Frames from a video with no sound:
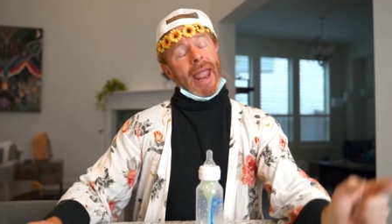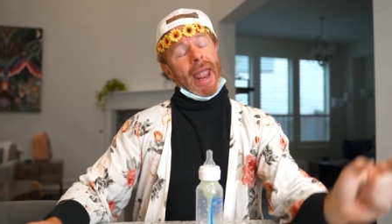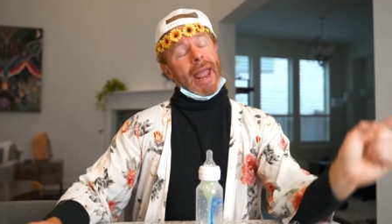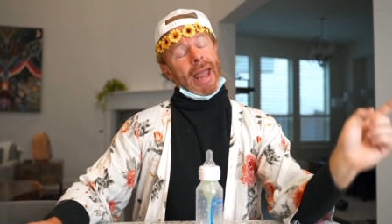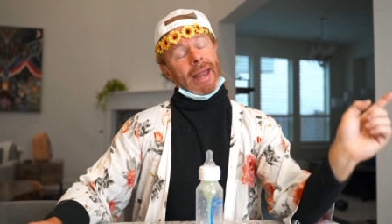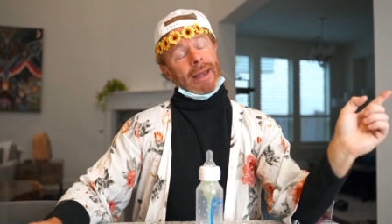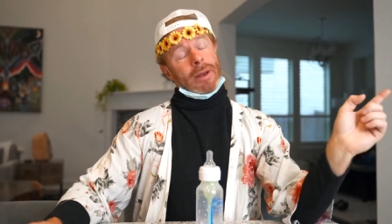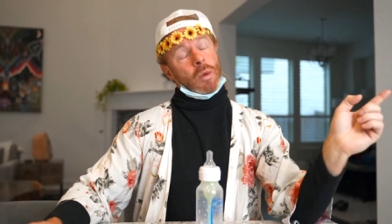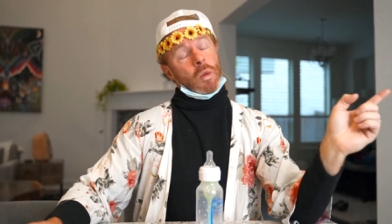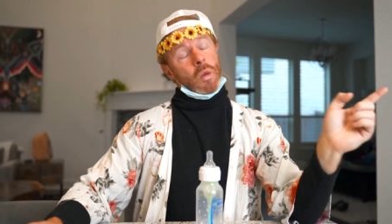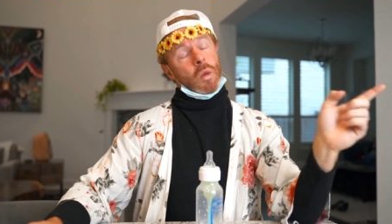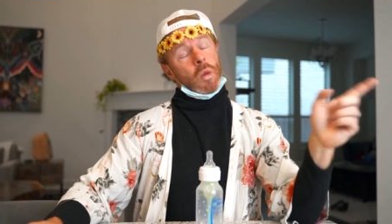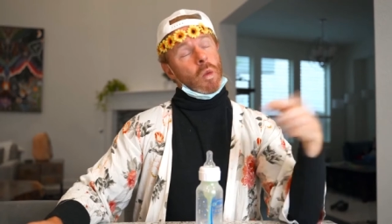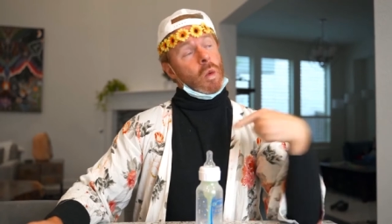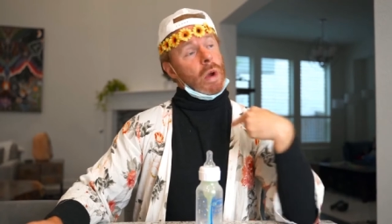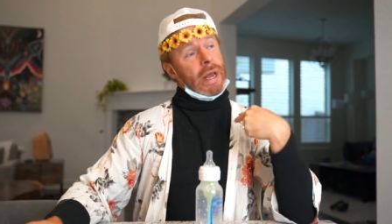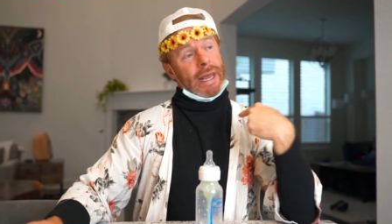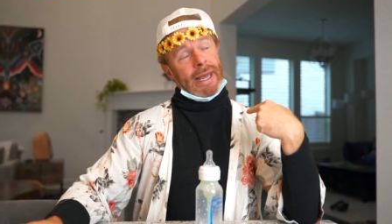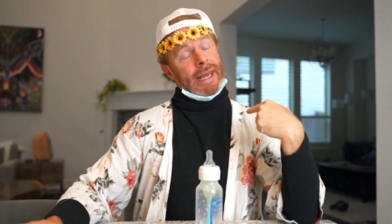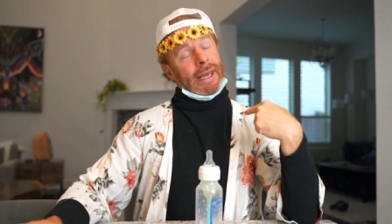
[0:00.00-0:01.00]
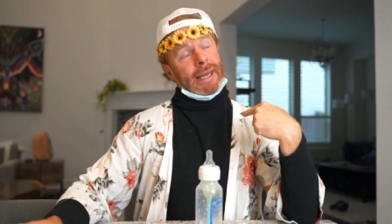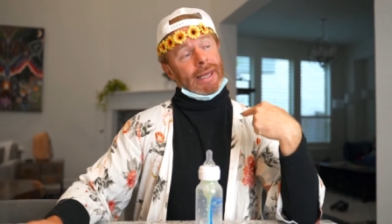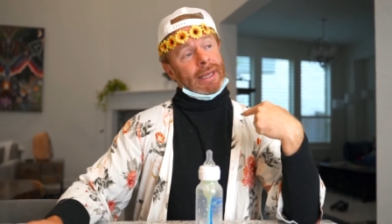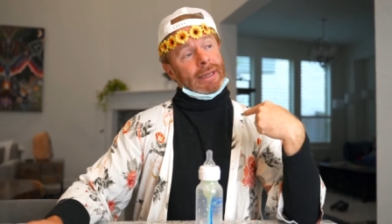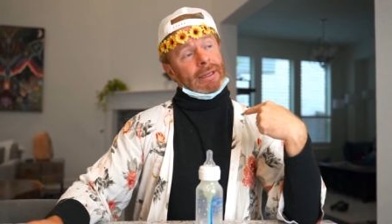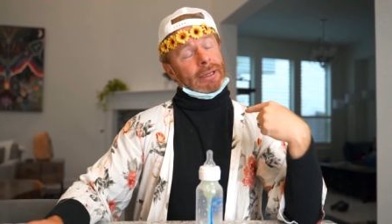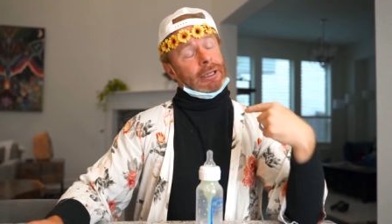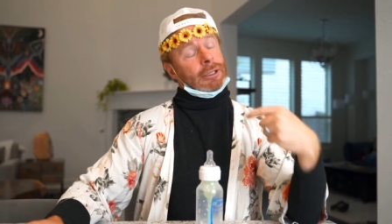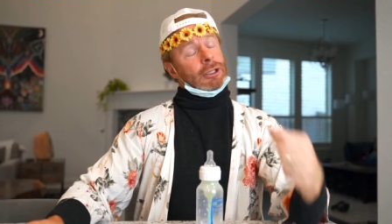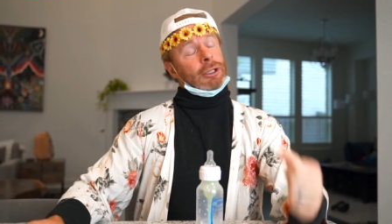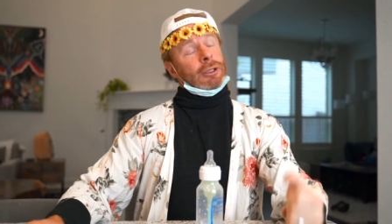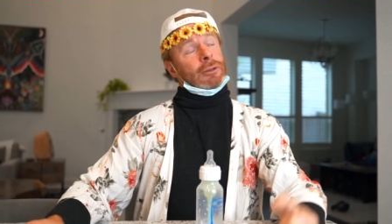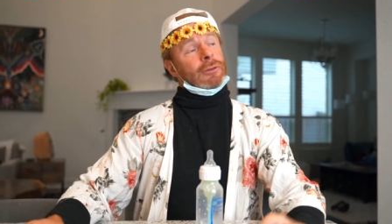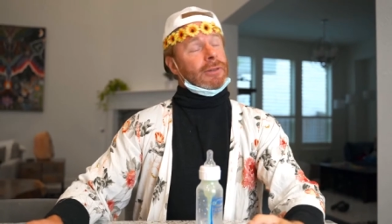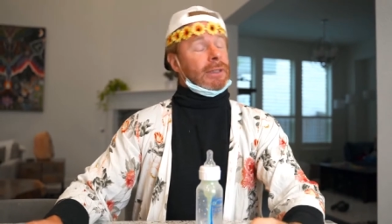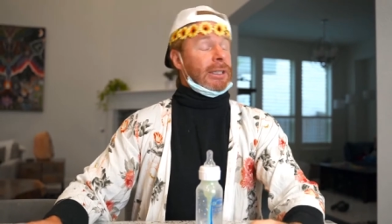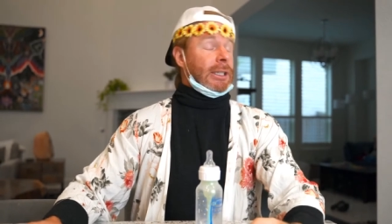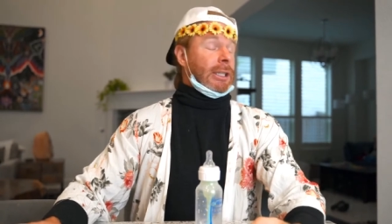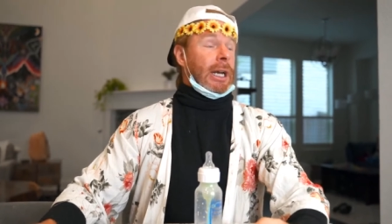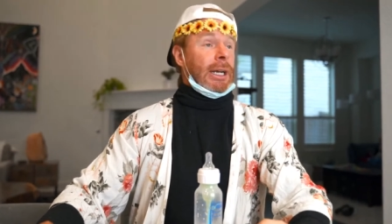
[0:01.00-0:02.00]
and we get to choose
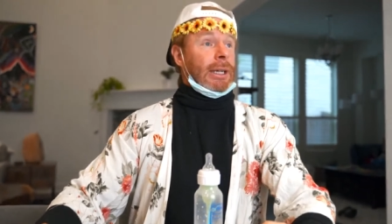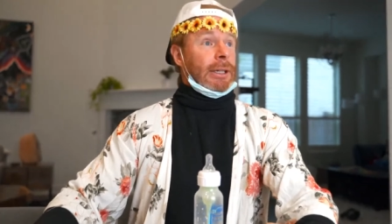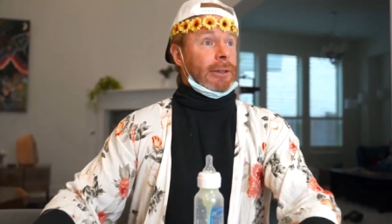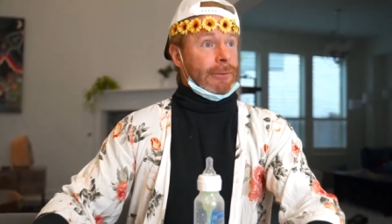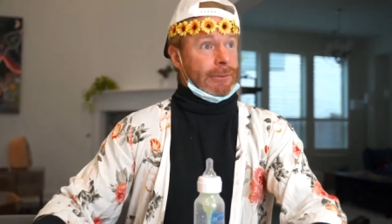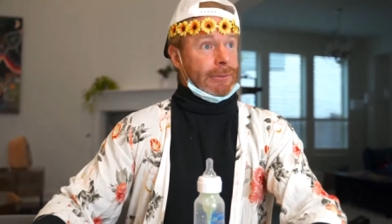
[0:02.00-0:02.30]
the gender